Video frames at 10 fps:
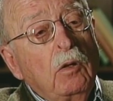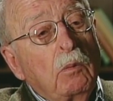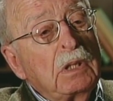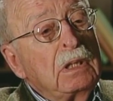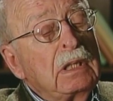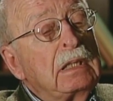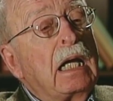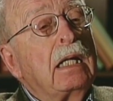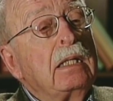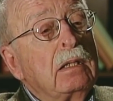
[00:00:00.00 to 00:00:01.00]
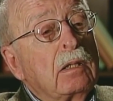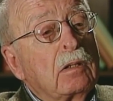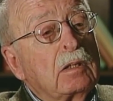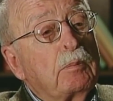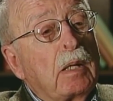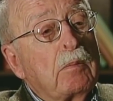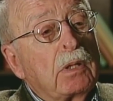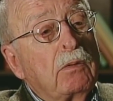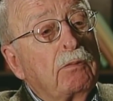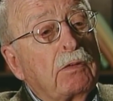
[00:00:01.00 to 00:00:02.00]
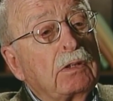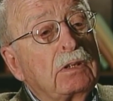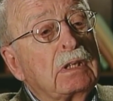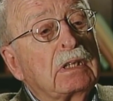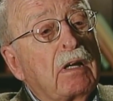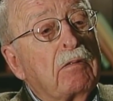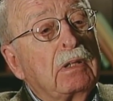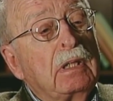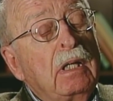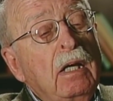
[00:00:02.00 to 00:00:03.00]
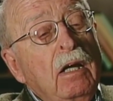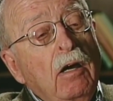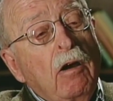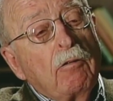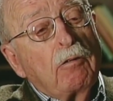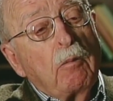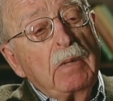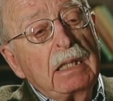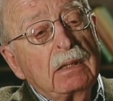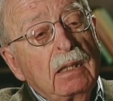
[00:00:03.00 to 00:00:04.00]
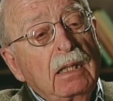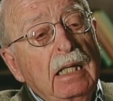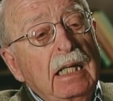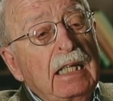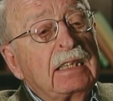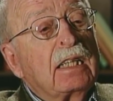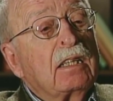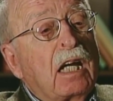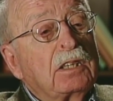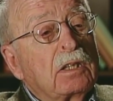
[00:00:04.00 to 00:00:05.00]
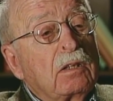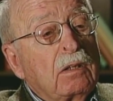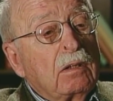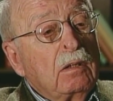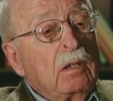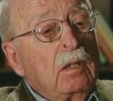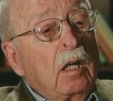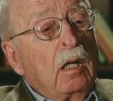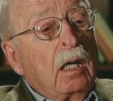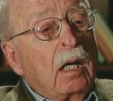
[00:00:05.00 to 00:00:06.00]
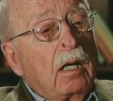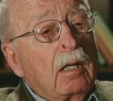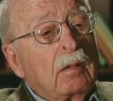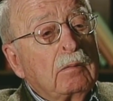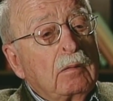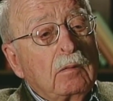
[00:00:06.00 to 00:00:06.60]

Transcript: was an Italian Erspamer who first discovered it from its histological uh,